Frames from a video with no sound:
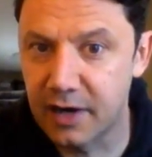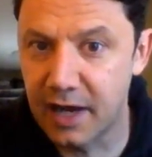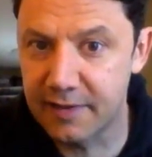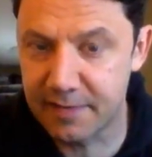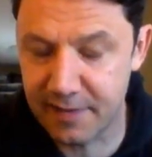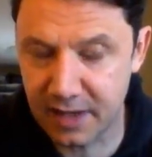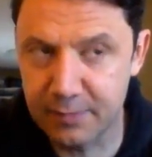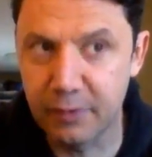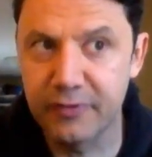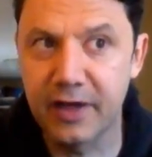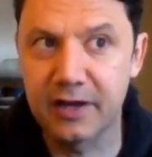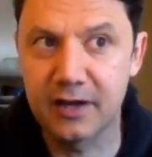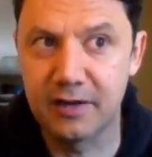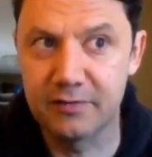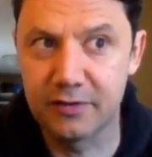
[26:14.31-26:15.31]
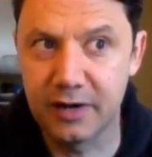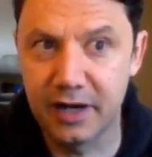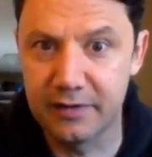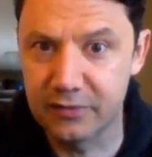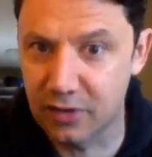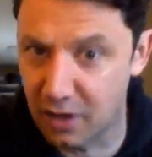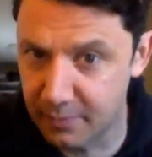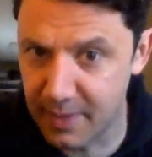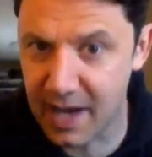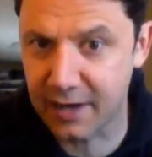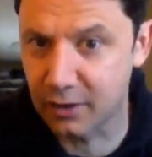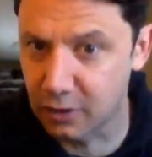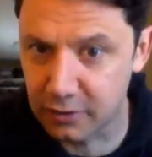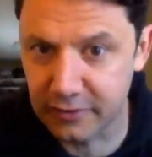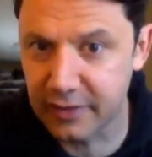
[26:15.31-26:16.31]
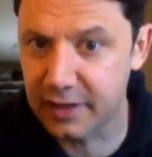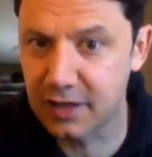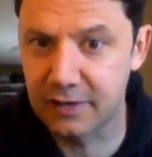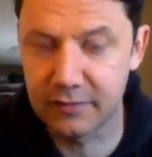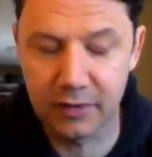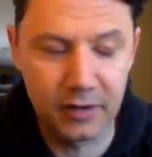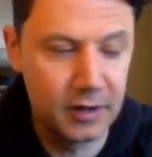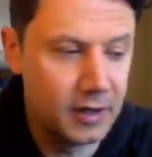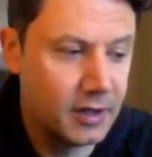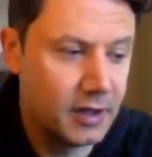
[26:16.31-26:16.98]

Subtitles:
I think about that cover and have gone back and looked at that cover